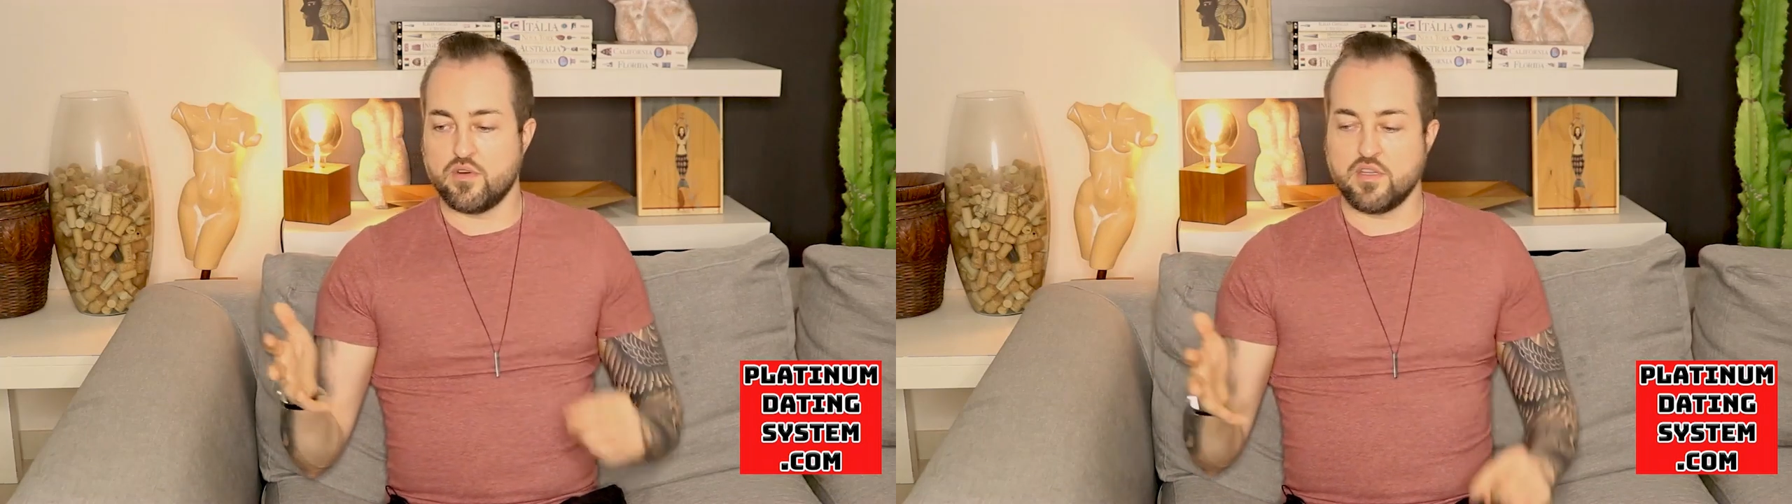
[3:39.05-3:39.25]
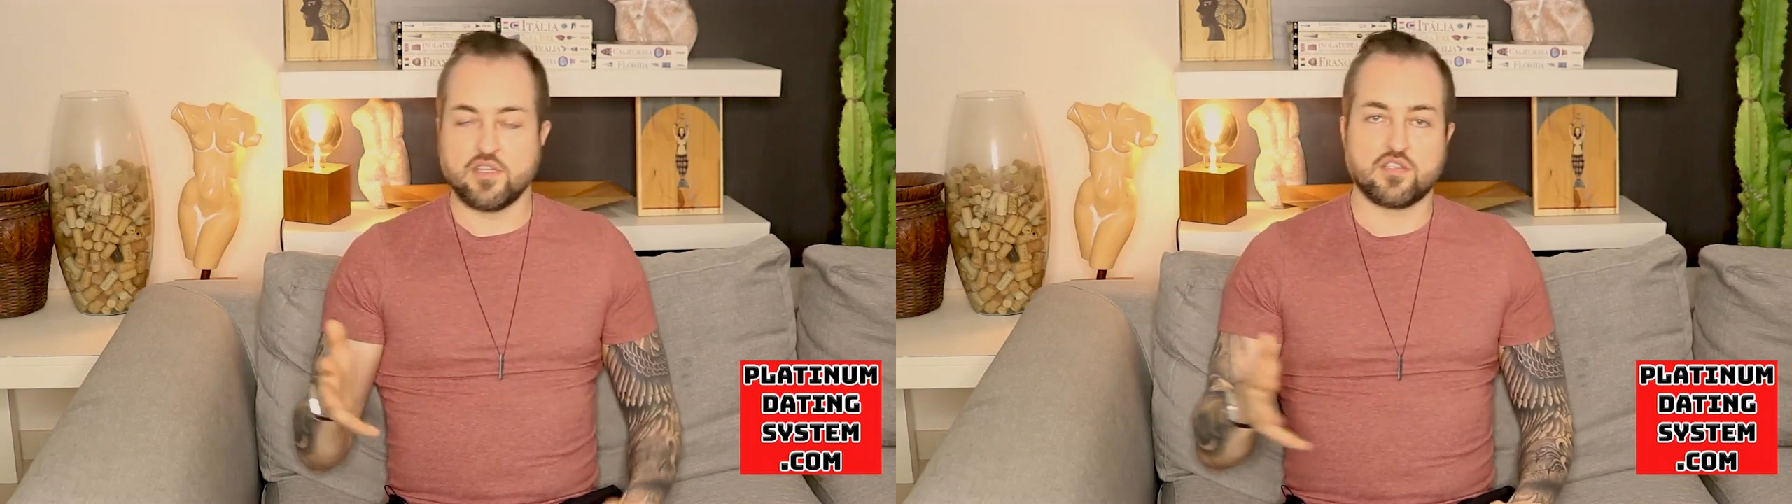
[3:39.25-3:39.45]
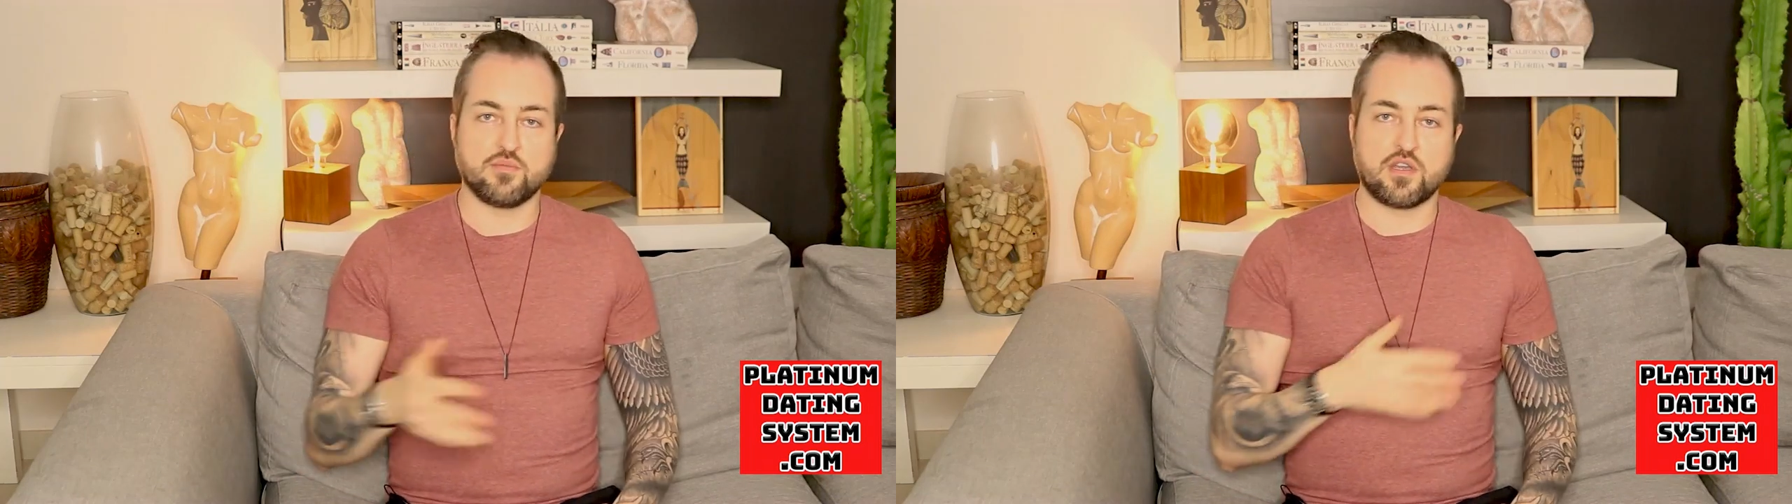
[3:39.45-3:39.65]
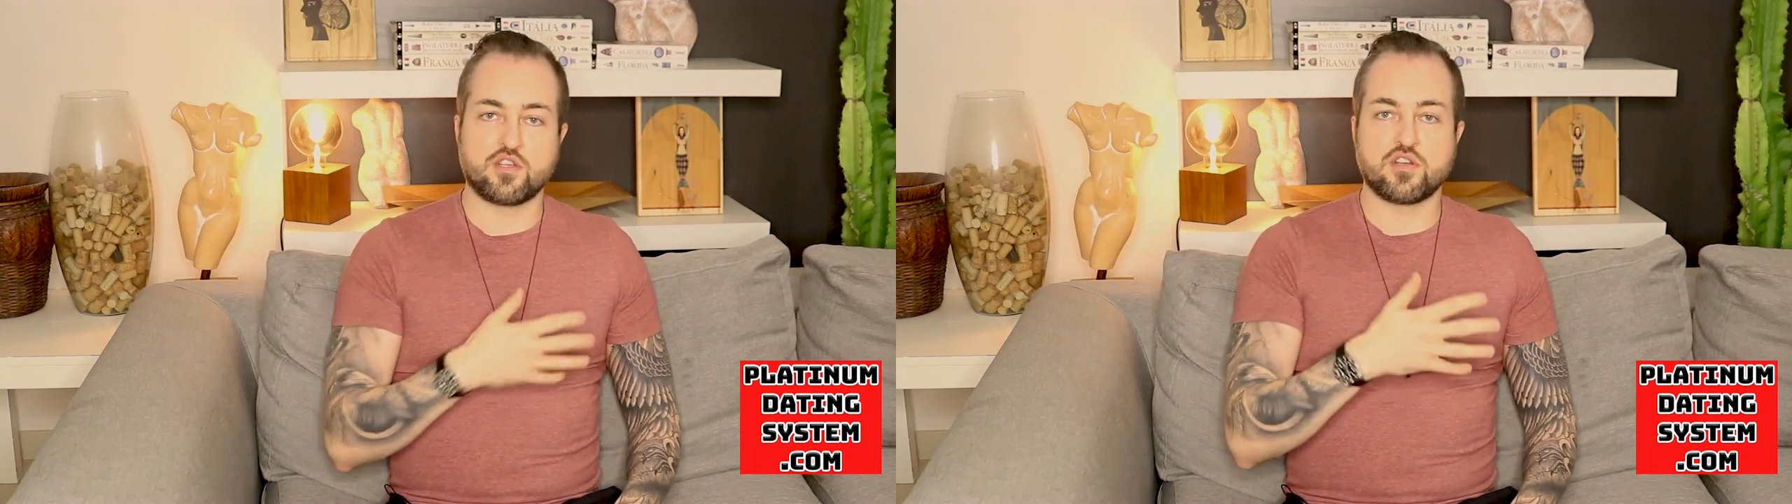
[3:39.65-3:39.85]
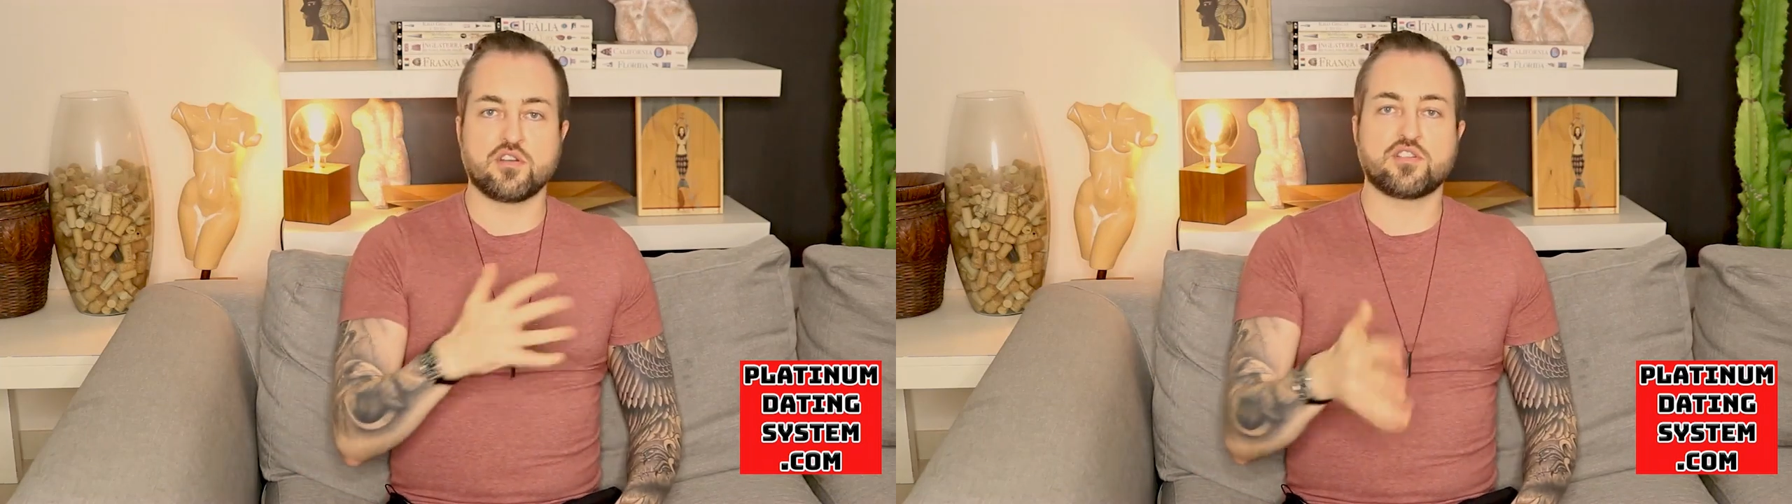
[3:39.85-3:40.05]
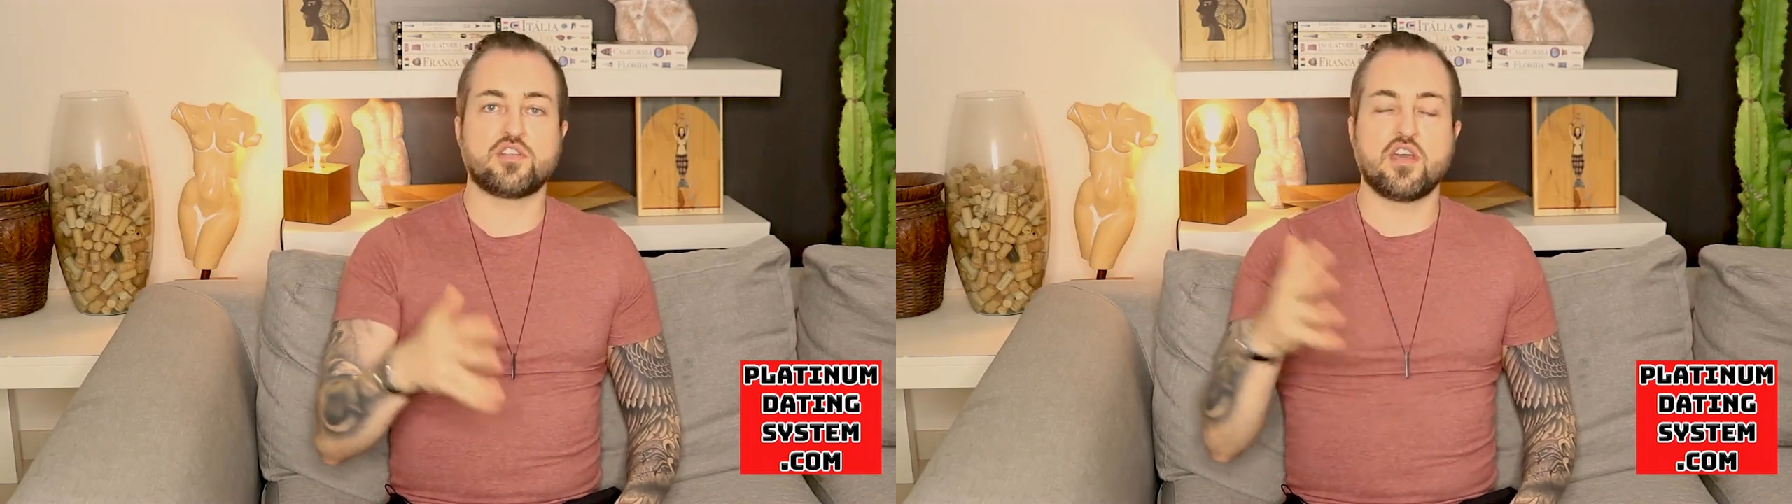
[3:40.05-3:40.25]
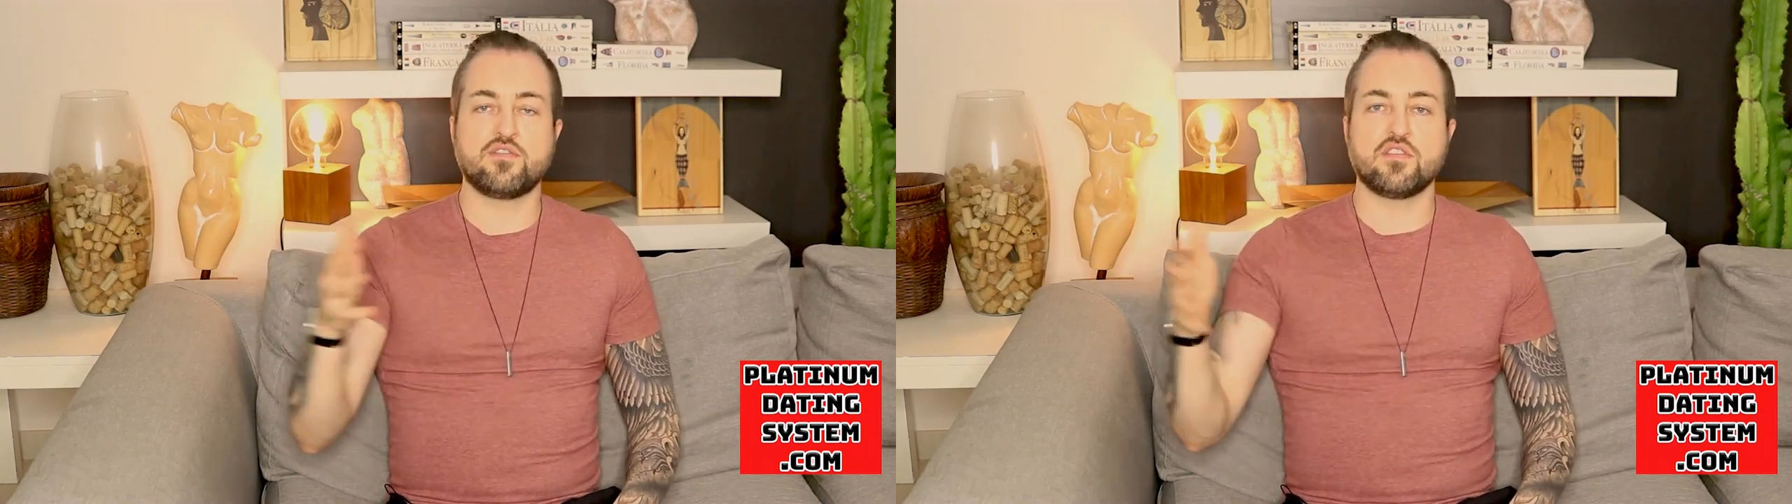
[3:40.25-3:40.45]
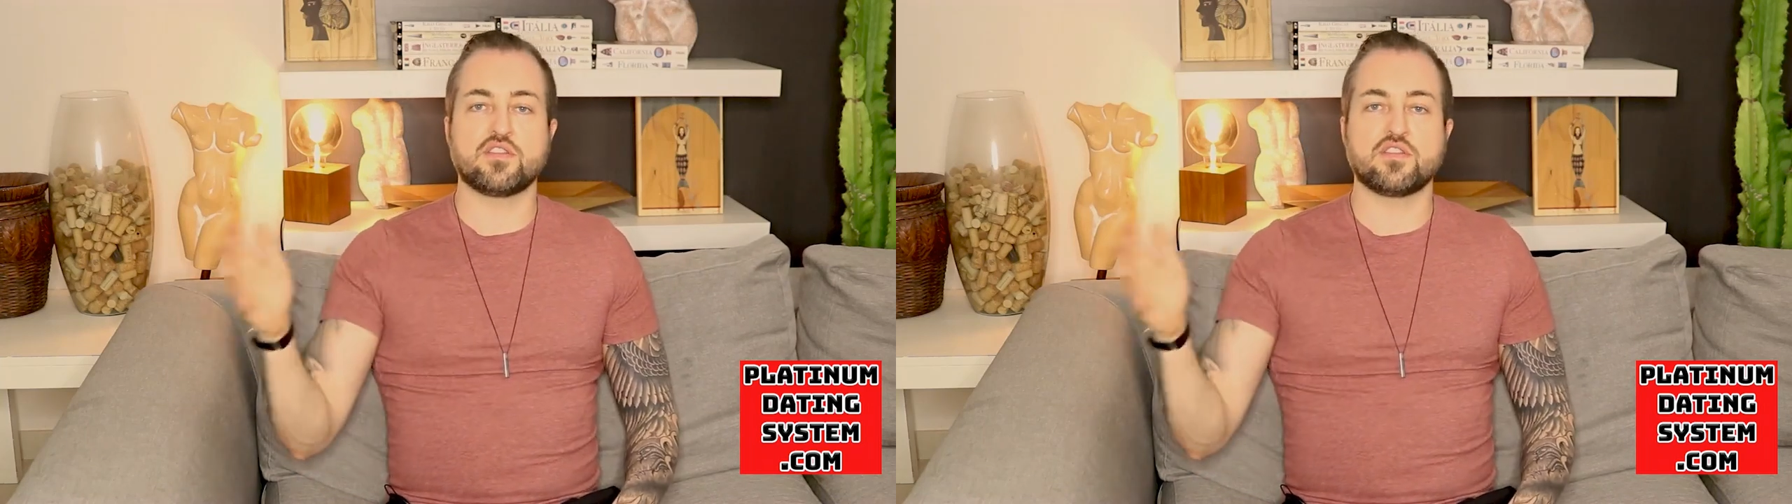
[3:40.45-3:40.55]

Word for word: need to make sure you're safe